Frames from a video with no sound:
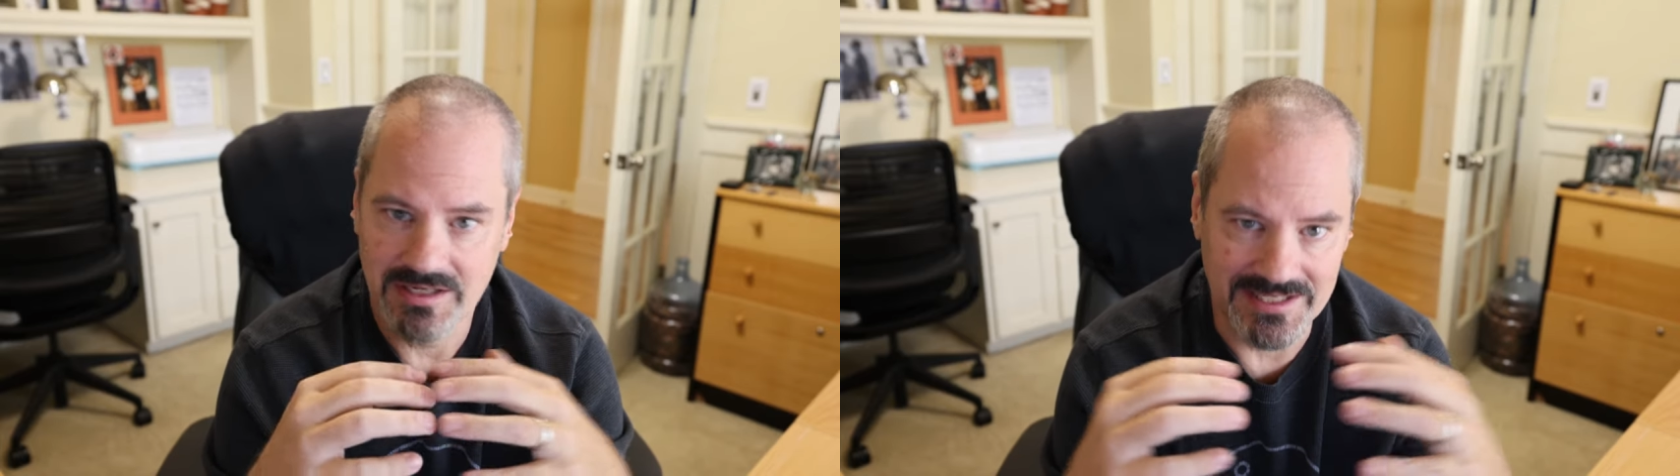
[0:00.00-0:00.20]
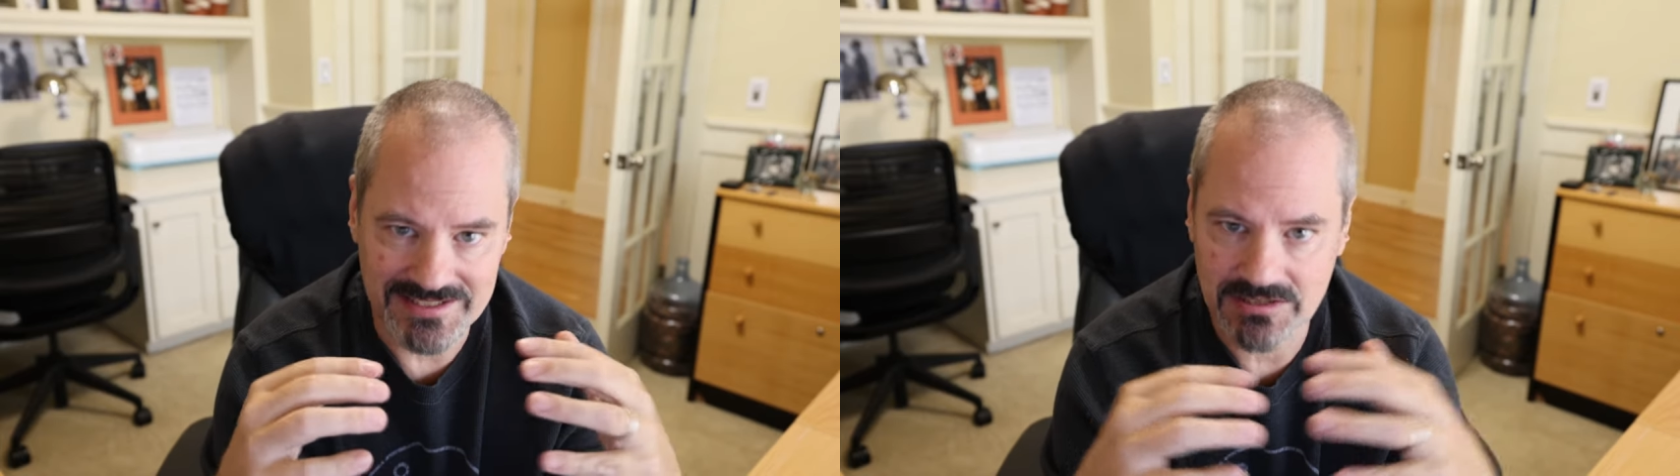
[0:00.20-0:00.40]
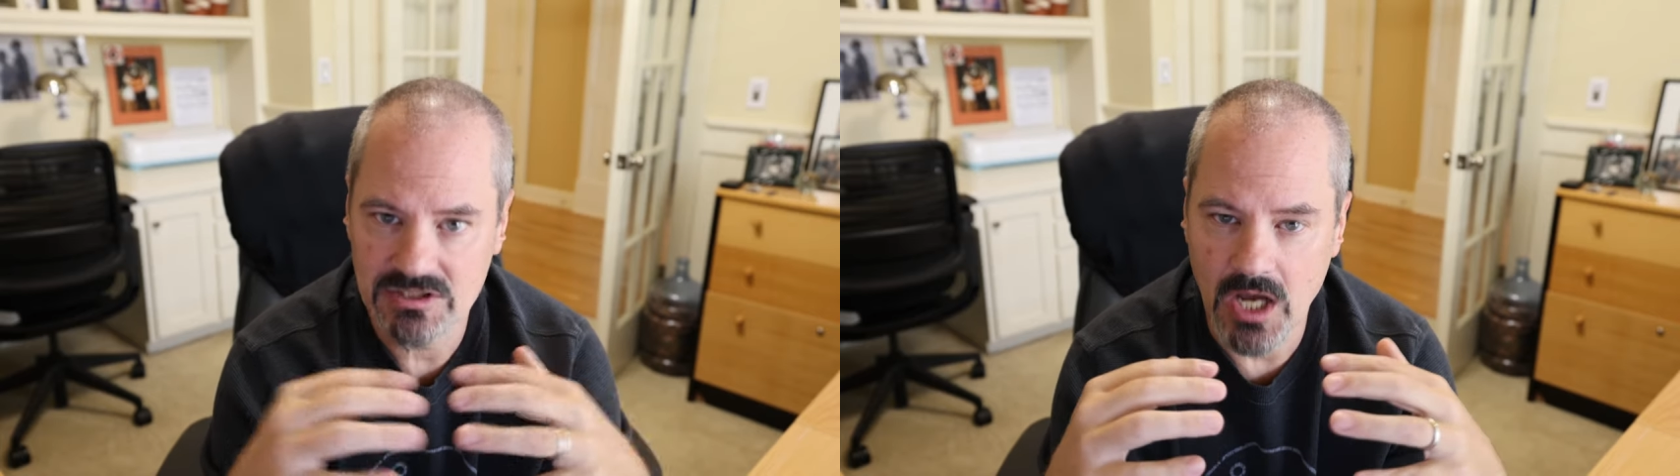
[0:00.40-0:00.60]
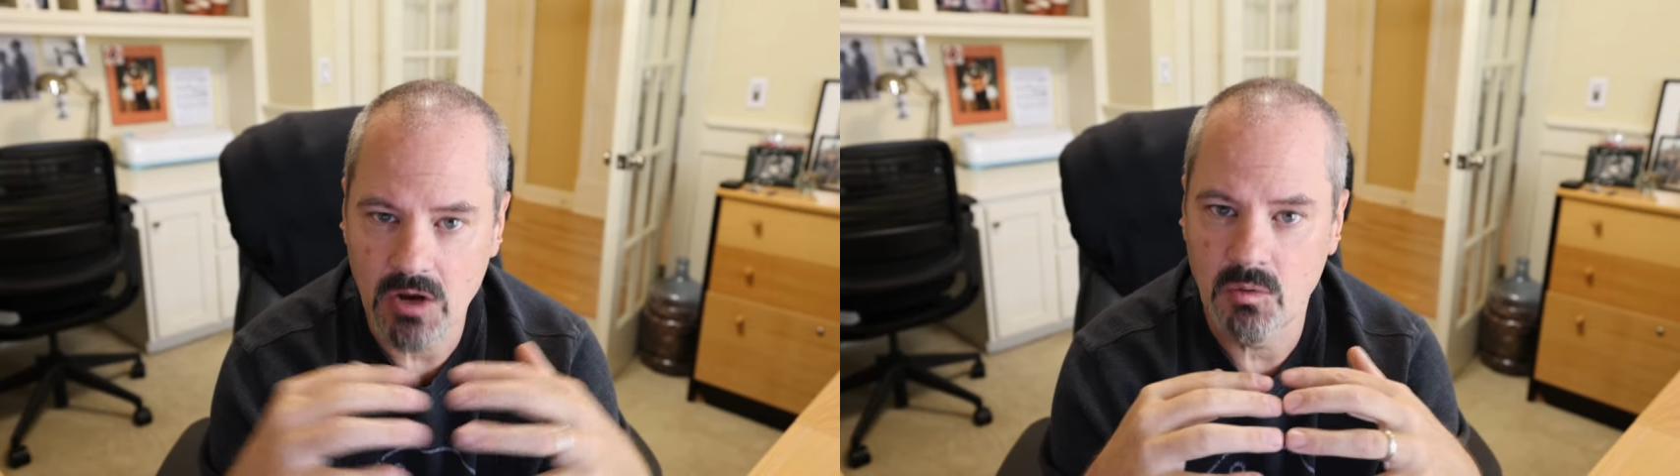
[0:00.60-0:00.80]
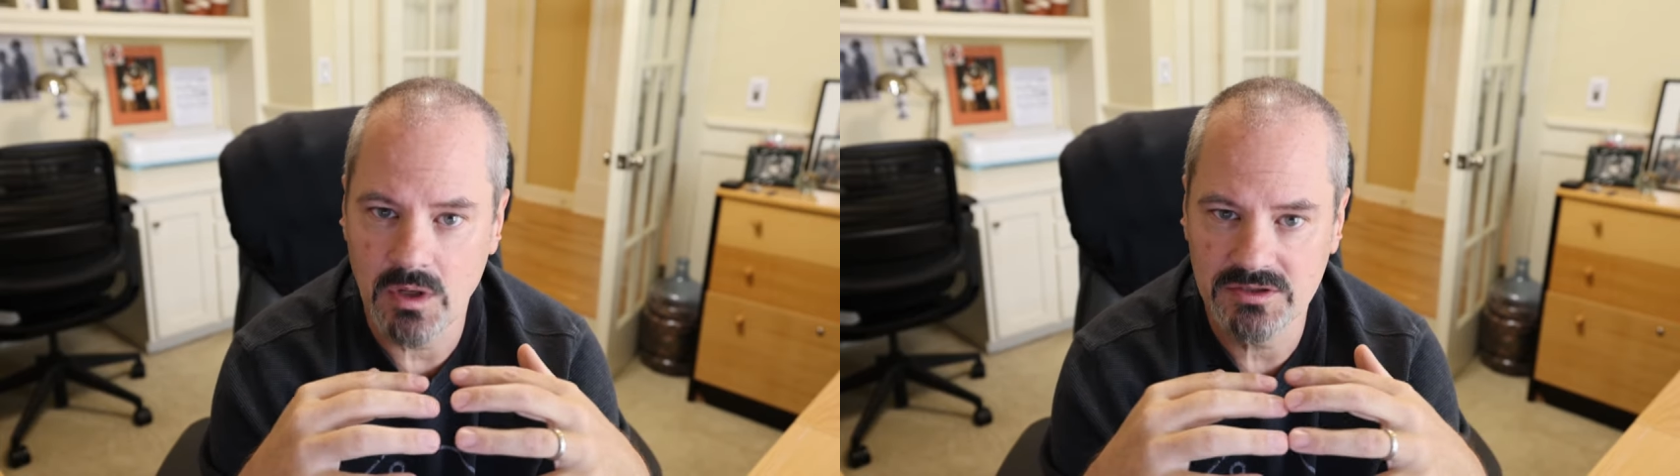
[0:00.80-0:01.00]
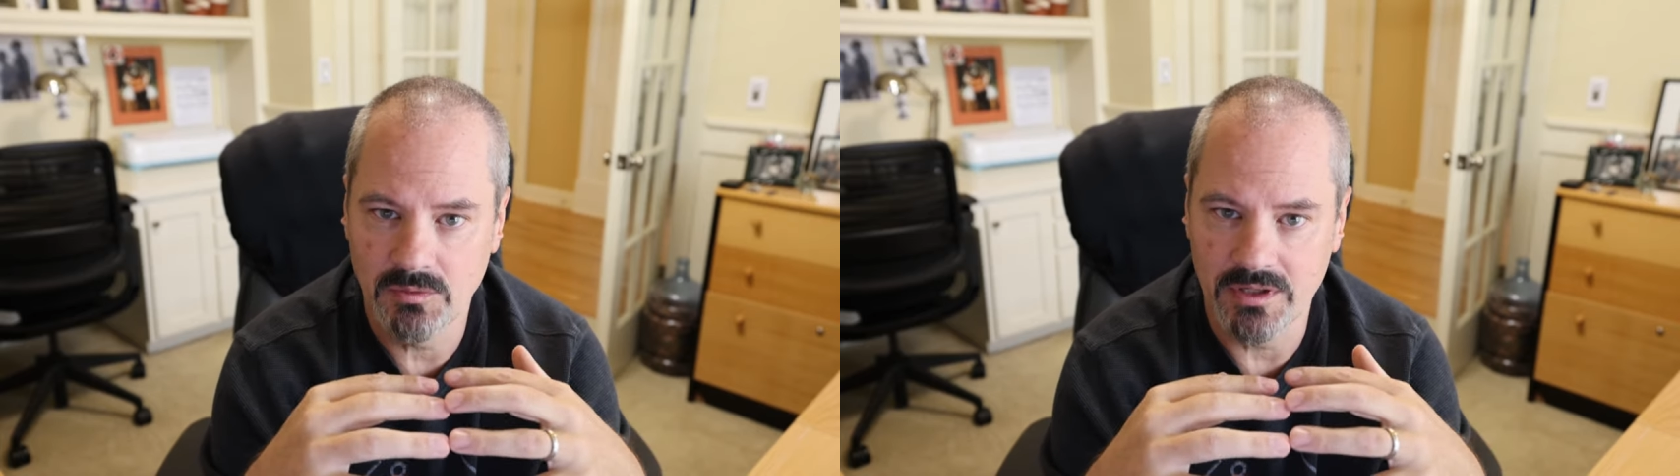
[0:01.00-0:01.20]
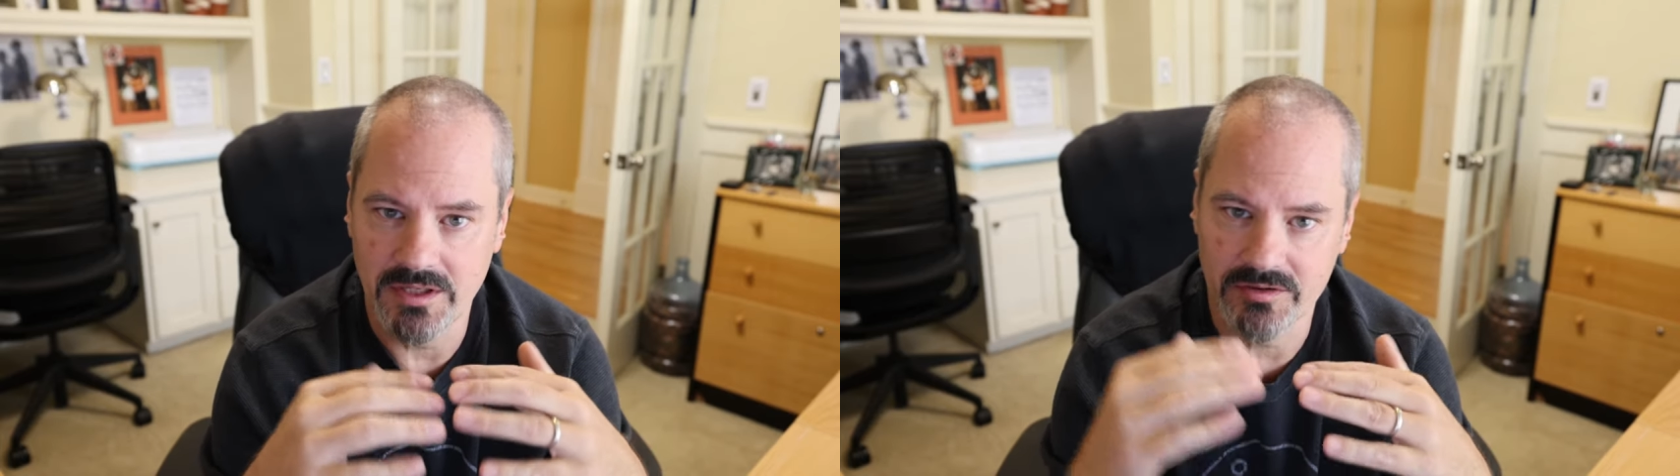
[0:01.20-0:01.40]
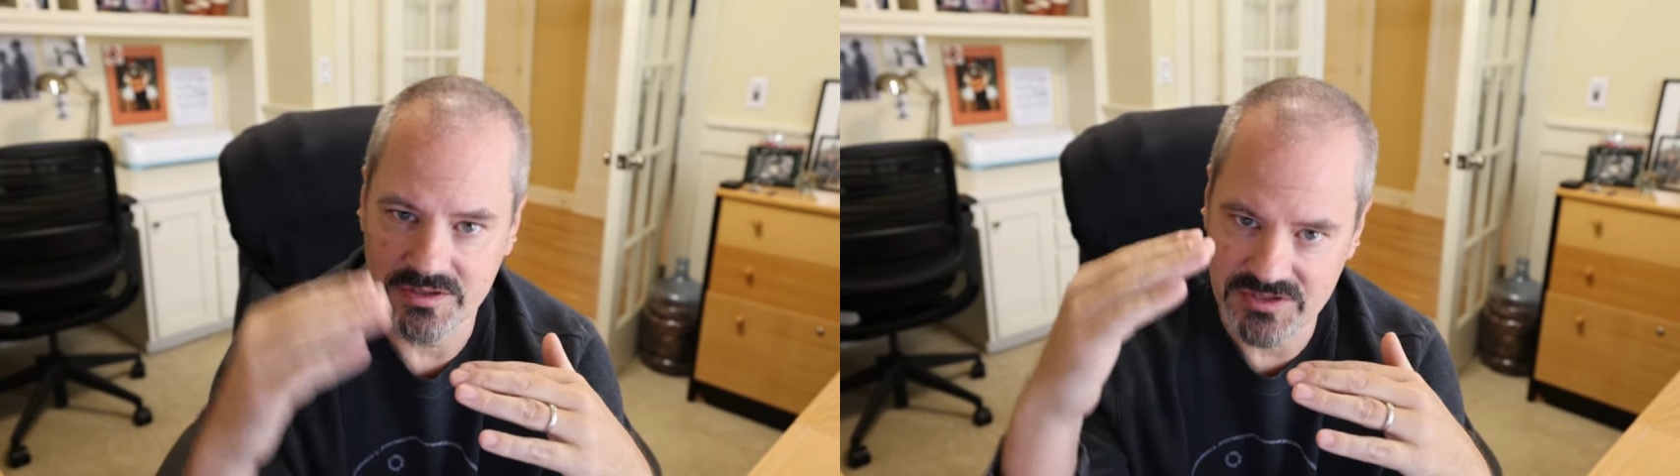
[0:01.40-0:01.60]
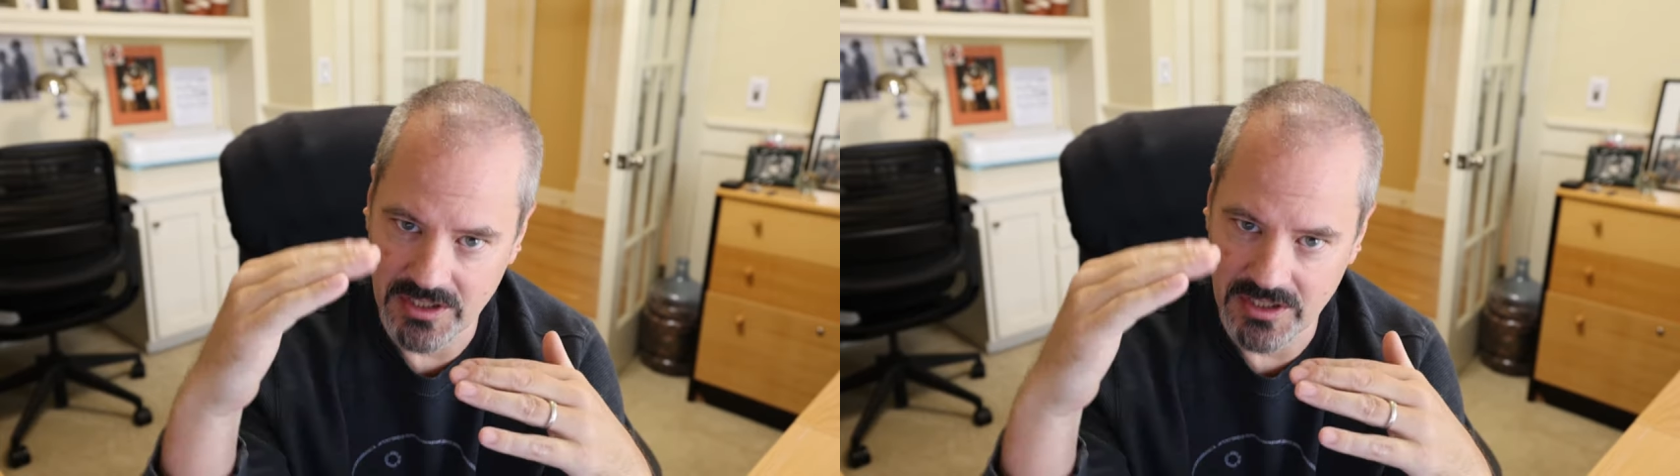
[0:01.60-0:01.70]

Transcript: doesn't talk well to one another, and it's